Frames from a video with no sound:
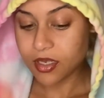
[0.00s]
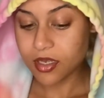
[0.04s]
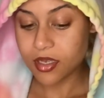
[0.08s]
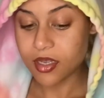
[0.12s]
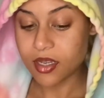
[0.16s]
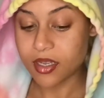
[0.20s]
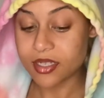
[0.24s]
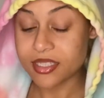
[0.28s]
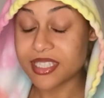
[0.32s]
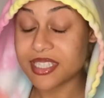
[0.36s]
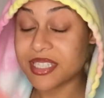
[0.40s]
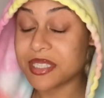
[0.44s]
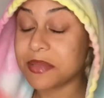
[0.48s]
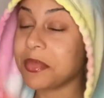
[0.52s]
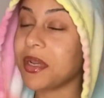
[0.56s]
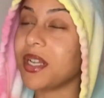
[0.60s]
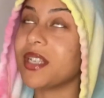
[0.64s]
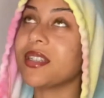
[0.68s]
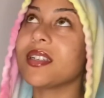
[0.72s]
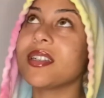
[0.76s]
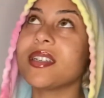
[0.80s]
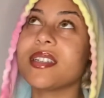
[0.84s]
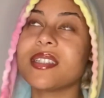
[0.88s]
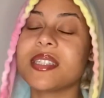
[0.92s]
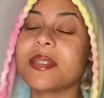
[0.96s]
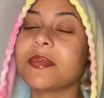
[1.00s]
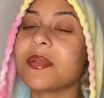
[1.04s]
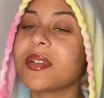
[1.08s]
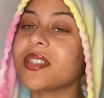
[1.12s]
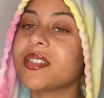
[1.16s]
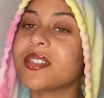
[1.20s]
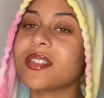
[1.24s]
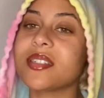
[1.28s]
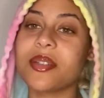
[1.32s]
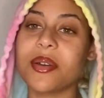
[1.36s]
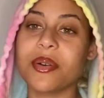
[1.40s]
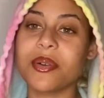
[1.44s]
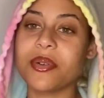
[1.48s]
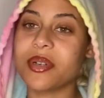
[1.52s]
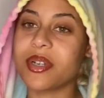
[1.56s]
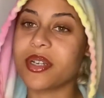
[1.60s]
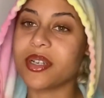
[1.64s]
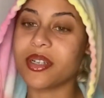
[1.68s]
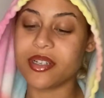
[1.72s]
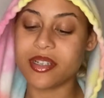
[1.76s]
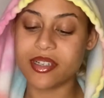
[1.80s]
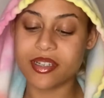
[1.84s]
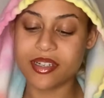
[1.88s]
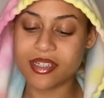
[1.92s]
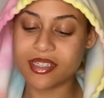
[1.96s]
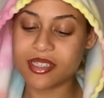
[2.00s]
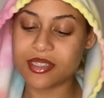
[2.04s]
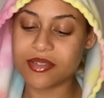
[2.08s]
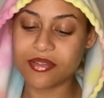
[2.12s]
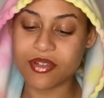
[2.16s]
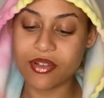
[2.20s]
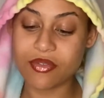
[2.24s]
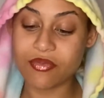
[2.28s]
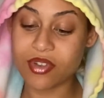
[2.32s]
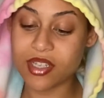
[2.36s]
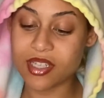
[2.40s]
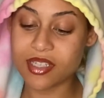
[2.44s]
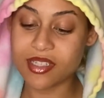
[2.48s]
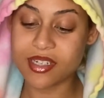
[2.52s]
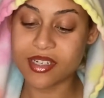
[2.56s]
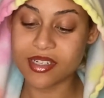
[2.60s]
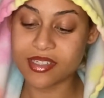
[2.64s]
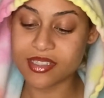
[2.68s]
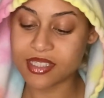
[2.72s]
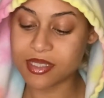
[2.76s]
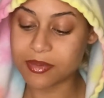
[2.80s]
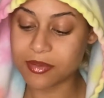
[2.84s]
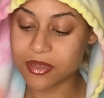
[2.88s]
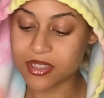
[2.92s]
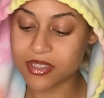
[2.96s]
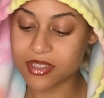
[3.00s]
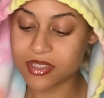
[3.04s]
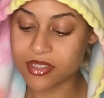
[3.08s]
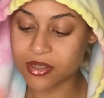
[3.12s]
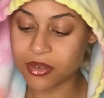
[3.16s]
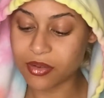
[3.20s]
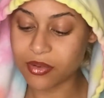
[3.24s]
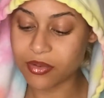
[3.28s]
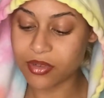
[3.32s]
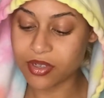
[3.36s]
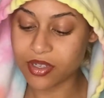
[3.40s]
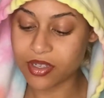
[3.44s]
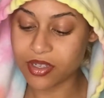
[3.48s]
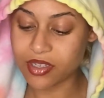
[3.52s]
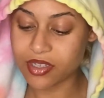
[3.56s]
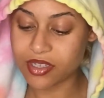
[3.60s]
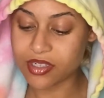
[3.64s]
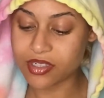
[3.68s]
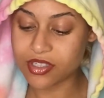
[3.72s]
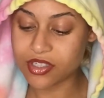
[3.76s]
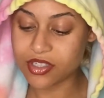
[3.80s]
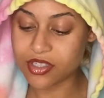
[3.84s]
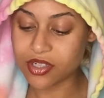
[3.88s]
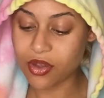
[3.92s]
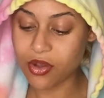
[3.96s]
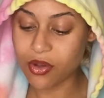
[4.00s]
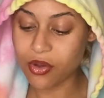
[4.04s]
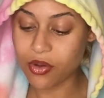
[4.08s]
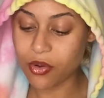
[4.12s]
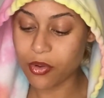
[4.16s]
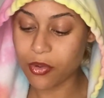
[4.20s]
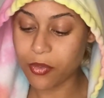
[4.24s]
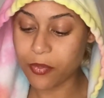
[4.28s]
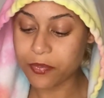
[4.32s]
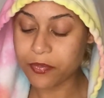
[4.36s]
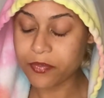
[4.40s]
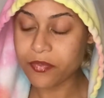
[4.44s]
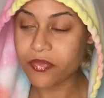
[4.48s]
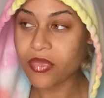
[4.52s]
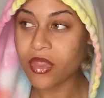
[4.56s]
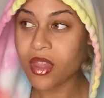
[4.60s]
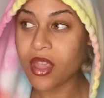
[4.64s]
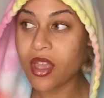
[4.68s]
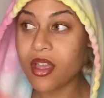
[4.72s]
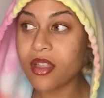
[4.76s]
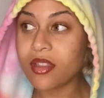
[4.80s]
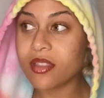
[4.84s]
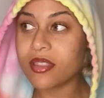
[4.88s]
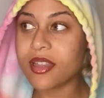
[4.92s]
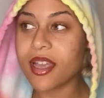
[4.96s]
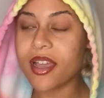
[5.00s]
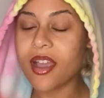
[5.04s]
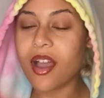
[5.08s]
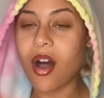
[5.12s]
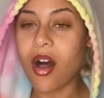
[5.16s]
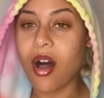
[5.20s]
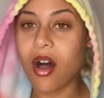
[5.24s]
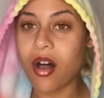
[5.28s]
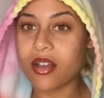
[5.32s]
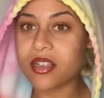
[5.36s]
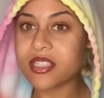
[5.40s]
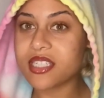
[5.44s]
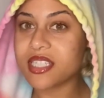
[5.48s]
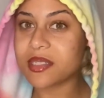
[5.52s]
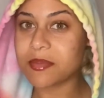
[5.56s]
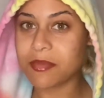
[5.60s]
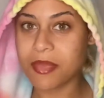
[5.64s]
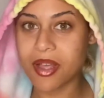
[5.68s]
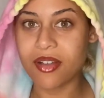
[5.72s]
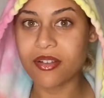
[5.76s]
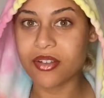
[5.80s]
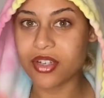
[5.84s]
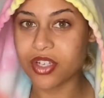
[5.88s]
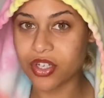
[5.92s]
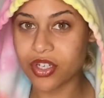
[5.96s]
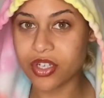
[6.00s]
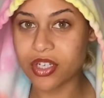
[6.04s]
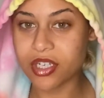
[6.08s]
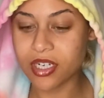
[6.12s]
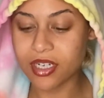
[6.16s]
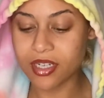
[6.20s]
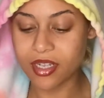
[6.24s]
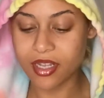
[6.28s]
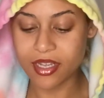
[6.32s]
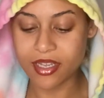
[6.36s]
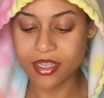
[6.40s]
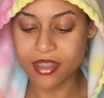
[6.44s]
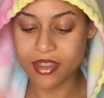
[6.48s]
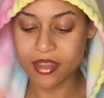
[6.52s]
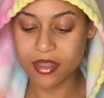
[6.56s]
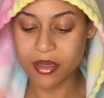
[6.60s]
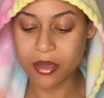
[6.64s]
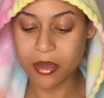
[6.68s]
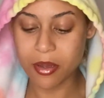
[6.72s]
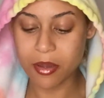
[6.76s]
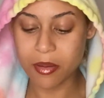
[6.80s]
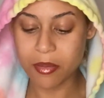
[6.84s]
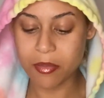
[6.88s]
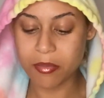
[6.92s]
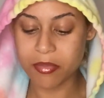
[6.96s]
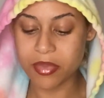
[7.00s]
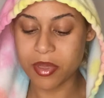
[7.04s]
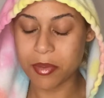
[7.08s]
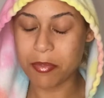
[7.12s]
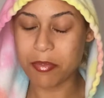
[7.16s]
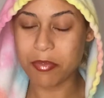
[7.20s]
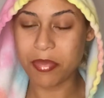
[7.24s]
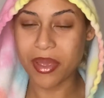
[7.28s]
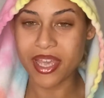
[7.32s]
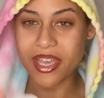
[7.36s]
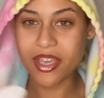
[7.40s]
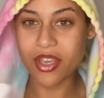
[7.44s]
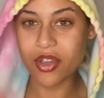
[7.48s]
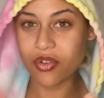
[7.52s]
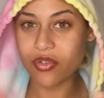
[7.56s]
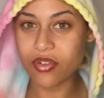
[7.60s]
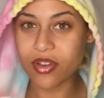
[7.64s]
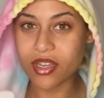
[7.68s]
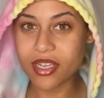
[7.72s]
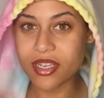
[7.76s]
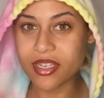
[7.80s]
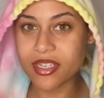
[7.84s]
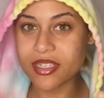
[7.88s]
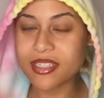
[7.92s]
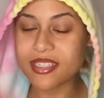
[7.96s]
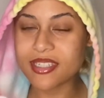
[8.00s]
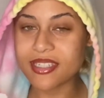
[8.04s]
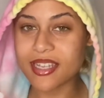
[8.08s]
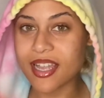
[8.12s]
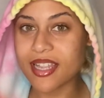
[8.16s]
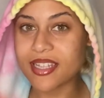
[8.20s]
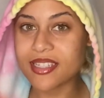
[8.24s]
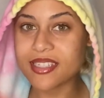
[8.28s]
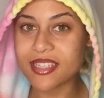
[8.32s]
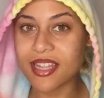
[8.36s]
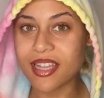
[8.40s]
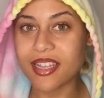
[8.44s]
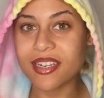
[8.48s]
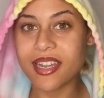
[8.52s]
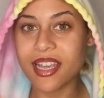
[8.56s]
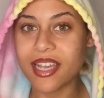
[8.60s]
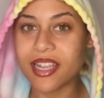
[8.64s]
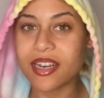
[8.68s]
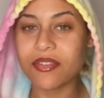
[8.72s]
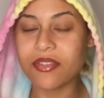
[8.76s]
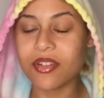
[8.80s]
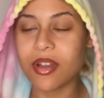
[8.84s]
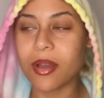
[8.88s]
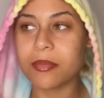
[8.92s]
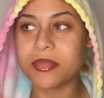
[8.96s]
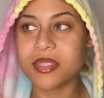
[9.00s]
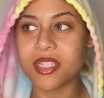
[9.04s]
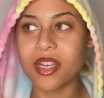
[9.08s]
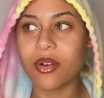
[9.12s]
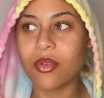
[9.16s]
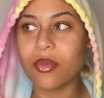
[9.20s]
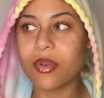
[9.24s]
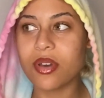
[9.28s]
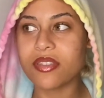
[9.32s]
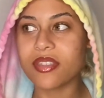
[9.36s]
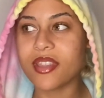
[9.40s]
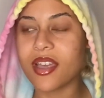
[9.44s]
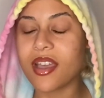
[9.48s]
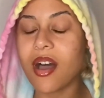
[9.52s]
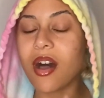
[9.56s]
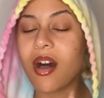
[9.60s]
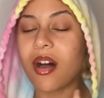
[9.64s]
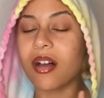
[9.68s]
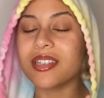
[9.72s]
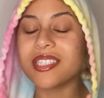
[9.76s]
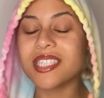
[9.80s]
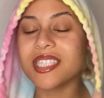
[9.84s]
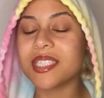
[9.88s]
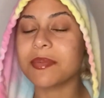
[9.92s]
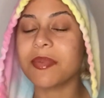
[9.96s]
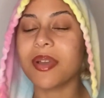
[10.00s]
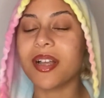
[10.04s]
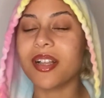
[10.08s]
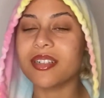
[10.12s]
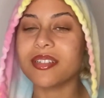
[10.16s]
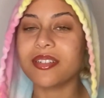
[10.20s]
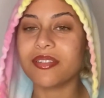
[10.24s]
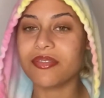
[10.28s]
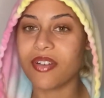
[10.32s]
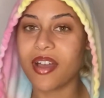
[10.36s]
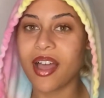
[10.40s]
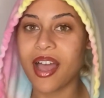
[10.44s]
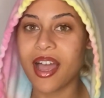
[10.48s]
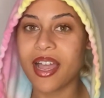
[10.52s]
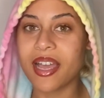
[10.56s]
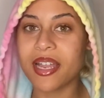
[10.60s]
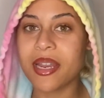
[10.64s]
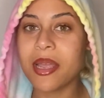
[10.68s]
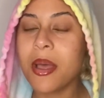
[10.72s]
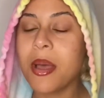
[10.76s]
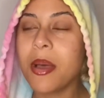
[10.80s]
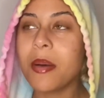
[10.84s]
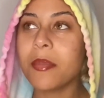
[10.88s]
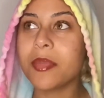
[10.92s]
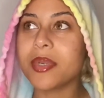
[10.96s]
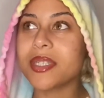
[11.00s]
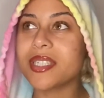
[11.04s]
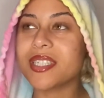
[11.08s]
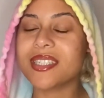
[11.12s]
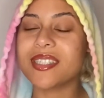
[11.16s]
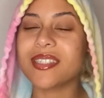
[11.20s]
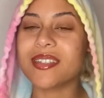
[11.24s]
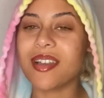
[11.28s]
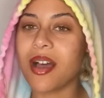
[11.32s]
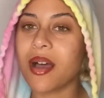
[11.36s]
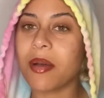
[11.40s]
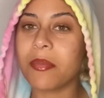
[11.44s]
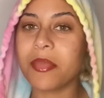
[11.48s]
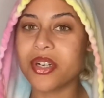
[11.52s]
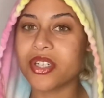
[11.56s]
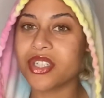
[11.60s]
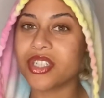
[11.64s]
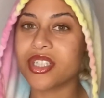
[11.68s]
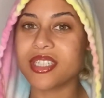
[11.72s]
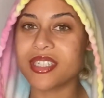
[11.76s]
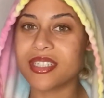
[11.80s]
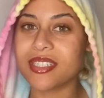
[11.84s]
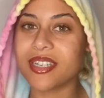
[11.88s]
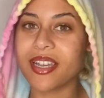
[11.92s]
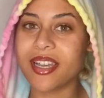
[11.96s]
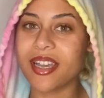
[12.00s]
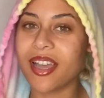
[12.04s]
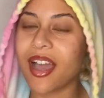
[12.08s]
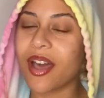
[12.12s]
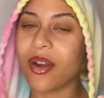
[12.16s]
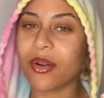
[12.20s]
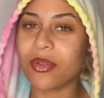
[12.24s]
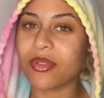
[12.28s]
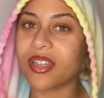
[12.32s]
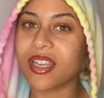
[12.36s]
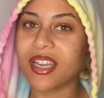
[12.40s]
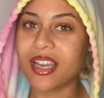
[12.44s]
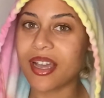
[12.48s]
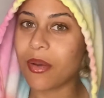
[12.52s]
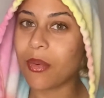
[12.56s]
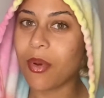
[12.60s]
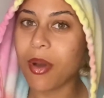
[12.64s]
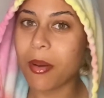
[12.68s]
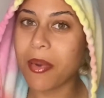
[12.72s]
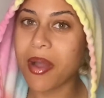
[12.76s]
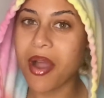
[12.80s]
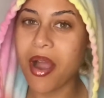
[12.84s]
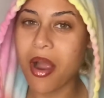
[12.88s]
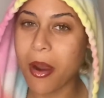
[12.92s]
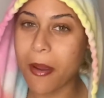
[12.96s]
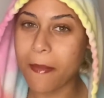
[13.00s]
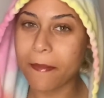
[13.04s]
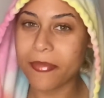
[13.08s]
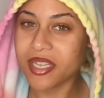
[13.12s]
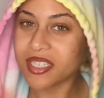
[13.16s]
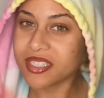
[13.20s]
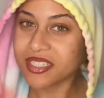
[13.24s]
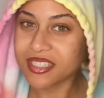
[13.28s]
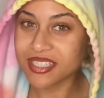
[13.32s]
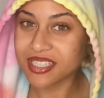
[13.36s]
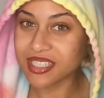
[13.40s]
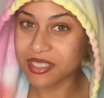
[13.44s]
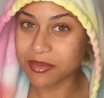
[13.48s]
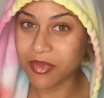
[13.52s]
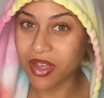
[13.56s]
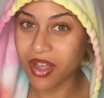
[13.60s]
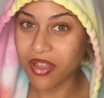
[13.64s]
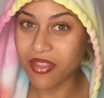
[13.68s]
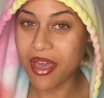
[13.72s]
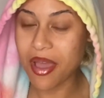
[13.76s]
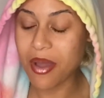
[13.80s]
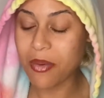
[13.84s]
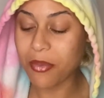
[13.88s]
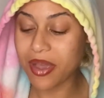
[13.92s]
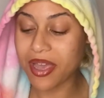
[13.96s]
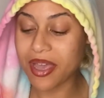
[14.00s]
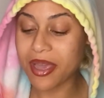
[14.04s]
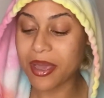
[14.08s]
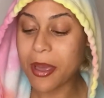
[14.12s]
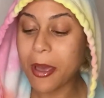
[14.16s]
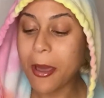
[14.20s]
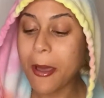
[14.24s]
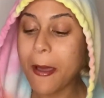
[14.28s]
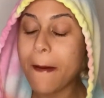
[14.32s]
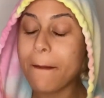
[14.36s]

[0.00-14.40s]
I smelled it. It smells so good. It's, it really does smell so good. So they all smell good. Like the, the bakery scents that Native comes out with, they all smell divine. But some are just like, I don't think I want my armpits to smell that way.